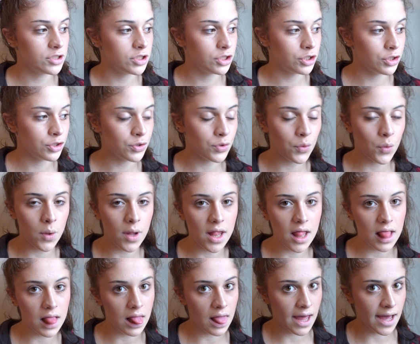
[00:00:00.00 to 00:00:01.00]
Two
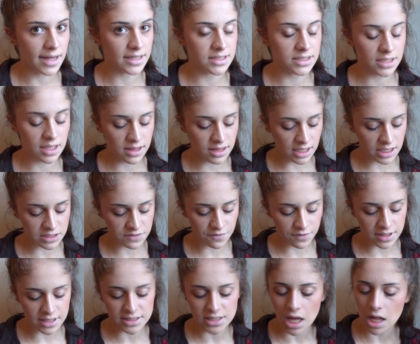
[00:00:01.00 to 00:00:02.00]
last things for
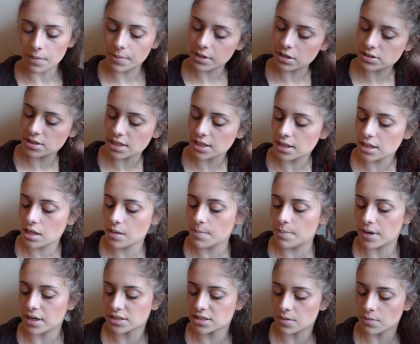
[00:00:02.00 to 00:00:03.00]
this. I'll be using the
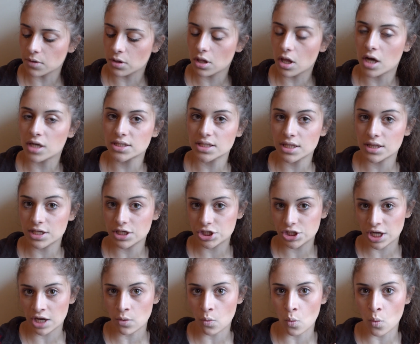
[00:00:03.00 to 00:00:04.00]
Buxom Gloss in the
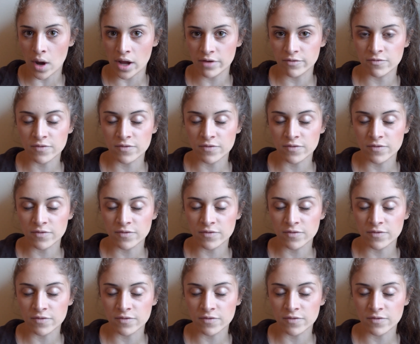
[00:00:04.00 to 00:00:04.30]
shade White